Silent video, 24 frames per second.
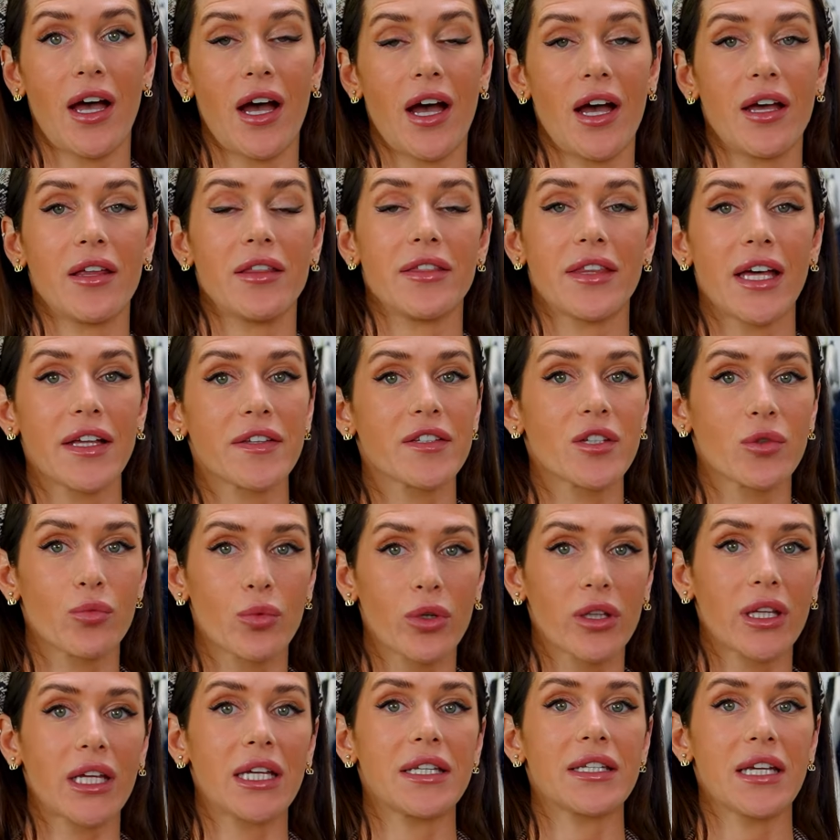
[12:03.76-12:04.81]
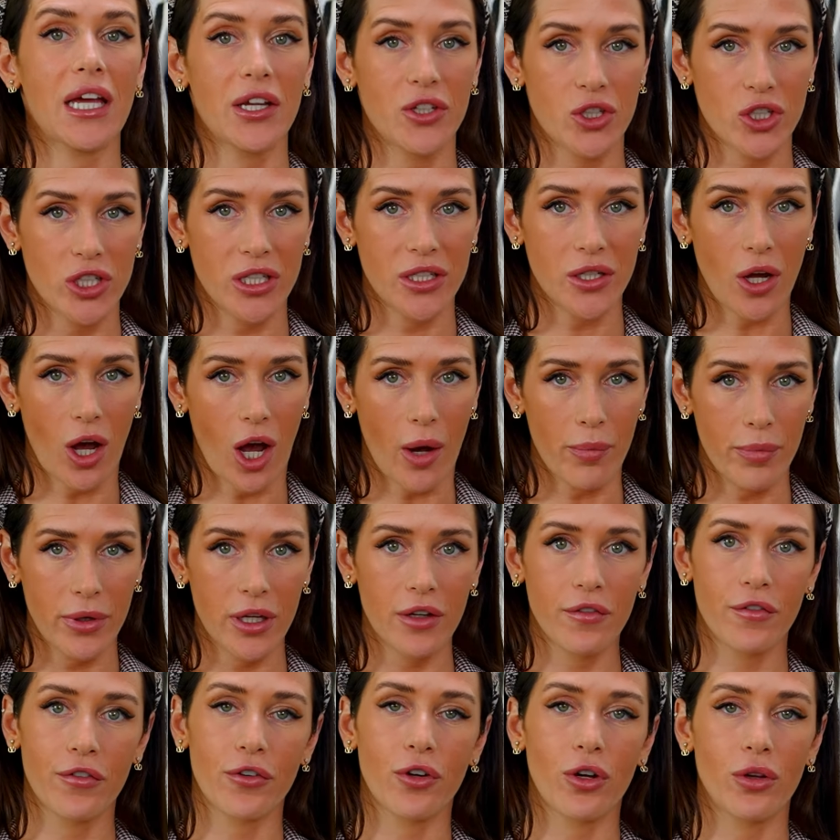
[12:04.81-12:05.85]
that that's a really touchy
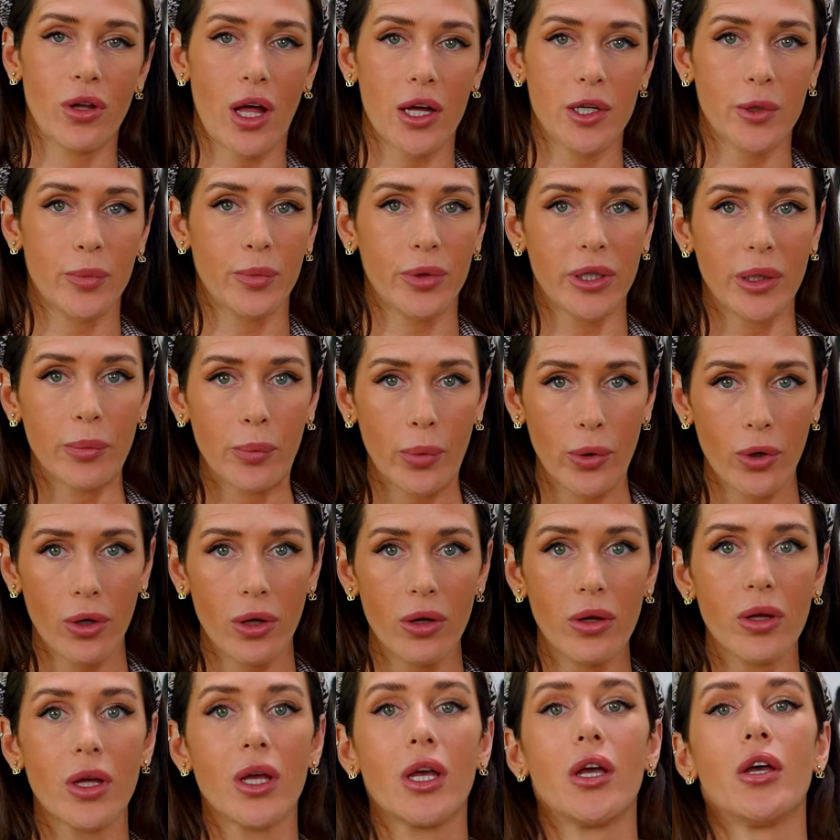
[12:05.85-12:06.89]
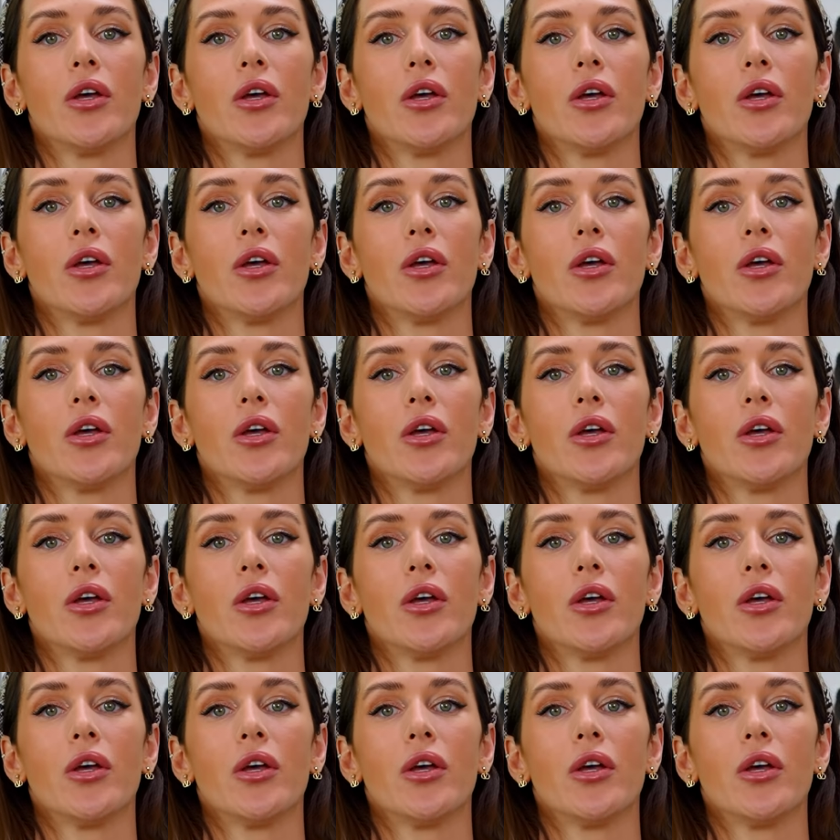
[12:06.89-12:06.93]
topic for a lot of people,